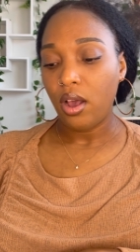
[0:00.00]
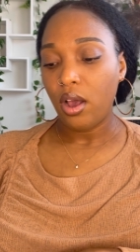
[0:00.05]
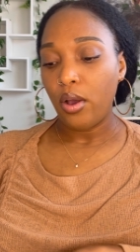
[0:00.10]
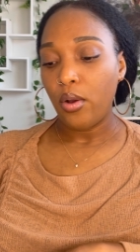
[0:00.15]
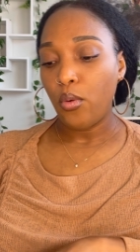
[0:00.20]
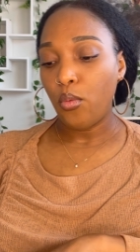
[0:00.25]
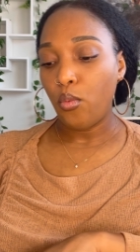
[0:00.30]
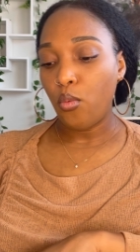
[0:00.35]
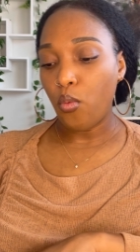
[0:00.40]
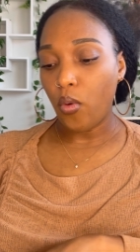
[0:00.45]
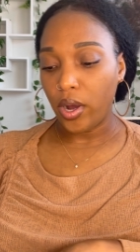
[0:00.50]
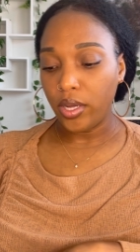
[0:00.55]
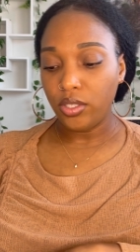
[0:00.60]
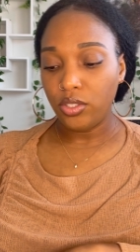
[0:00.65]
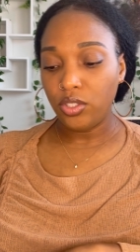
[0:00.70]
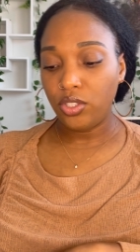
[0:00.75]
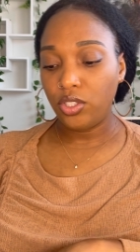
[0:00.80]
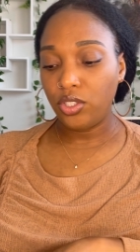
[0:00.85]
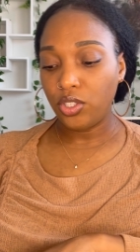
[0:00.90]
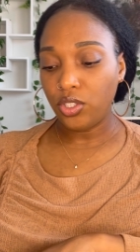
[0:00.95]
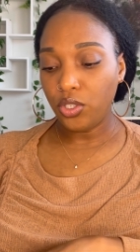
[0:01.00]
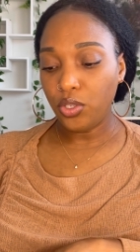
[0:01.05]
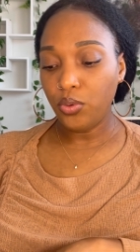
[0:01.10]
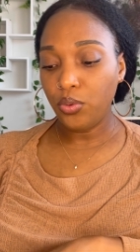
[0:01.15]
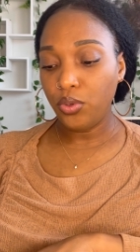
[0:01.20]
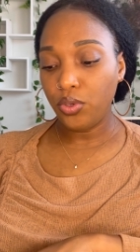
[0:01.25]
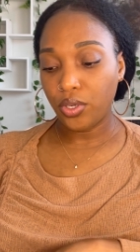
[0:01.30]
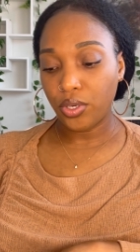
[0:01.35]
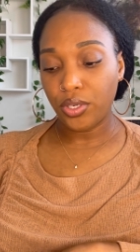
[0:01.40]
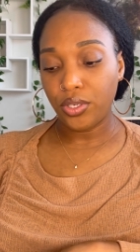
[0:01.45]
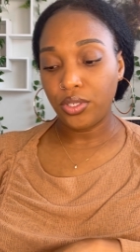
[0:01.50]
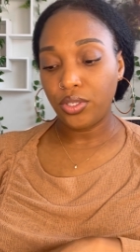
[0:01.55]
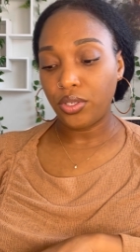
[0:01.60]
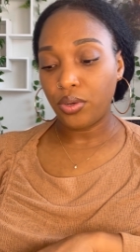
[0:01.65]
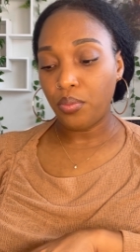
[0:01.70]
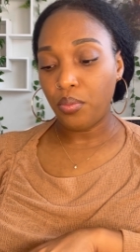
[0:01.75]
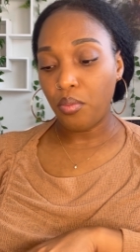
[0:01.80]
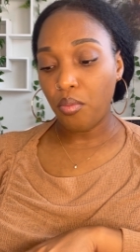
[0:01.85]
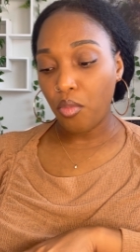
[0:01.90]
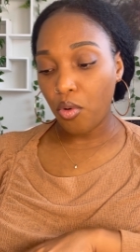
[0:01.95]
once you learned
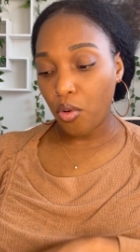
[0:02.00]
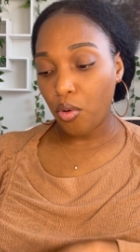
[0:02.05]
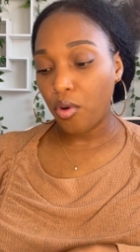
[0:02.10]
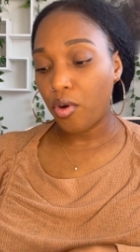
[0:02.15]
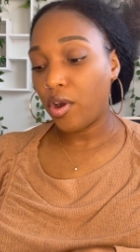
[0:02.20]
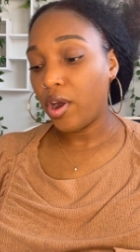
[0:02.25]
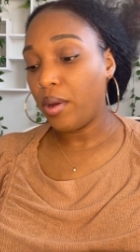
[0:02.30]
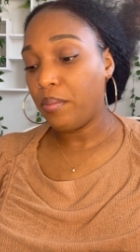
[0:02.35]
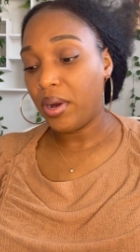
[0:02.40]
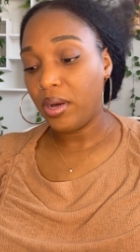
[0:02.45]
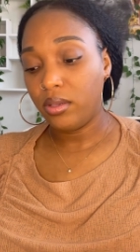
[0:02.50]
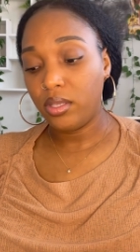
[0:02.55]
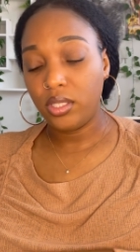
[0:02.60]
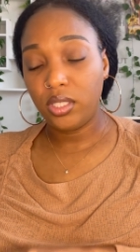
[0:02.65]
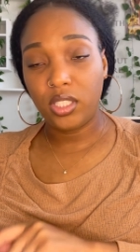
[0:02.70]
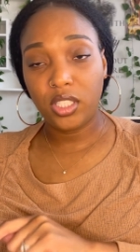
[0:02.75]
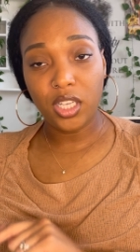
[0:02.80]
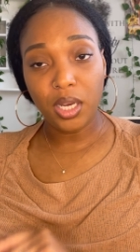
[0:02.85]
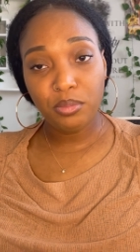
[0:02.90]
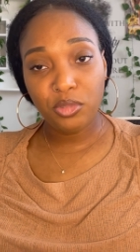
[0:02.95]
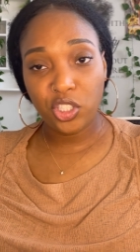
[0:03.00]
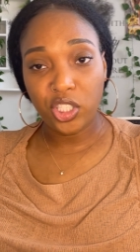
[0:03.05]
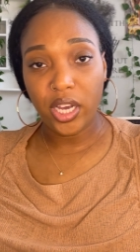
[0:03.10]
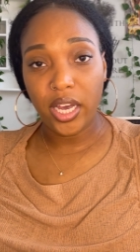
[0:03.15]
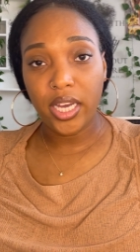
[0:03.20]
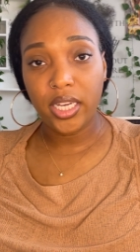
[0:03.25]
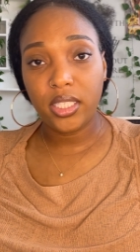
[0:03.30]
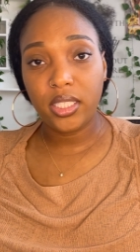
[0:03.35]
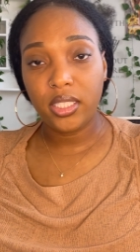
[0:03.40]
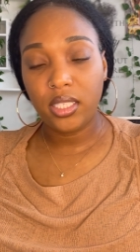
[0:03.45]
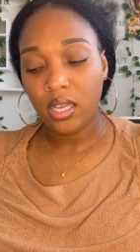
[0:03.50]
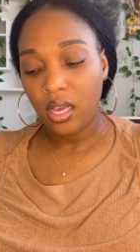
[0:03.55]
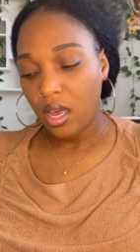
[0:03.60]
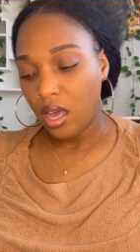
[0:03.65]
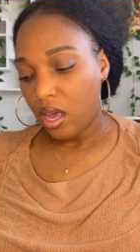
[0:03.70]
more about the subject?